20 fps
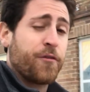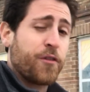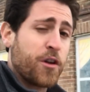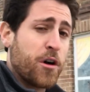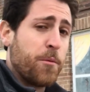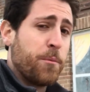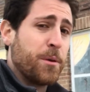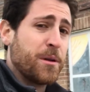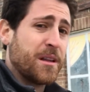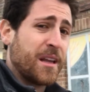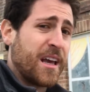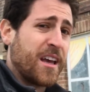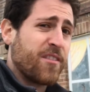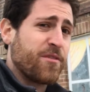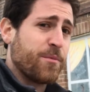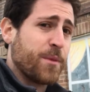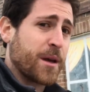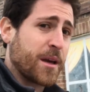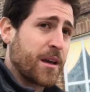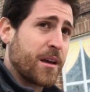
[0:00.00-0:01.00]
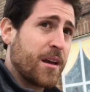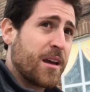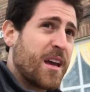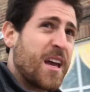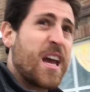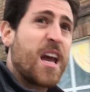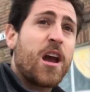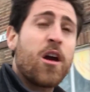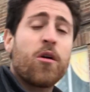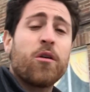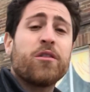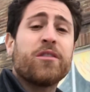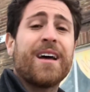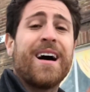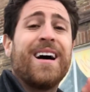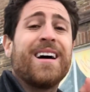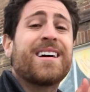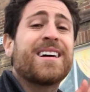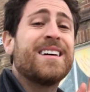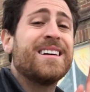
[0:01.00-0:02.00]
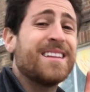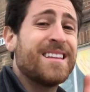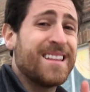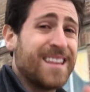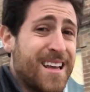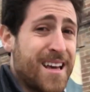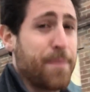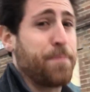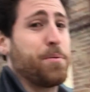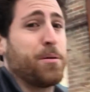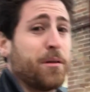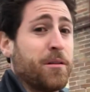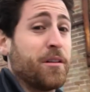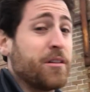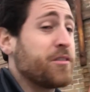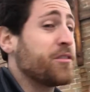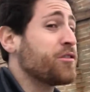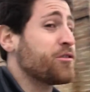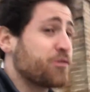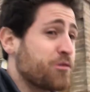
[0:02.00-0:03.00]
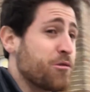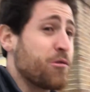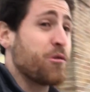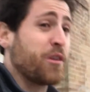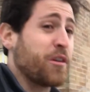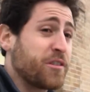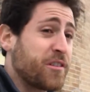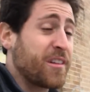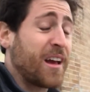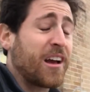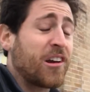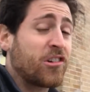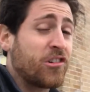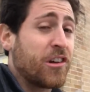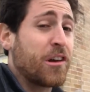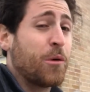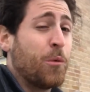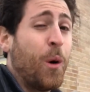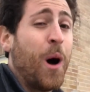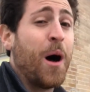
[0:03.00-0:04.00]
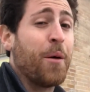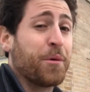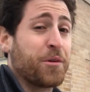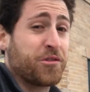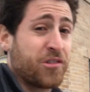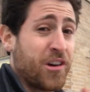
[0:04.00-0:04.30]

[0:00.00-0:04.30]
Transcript: if you don't believe me, here's a clip. This is true. This is actually in Wildwood.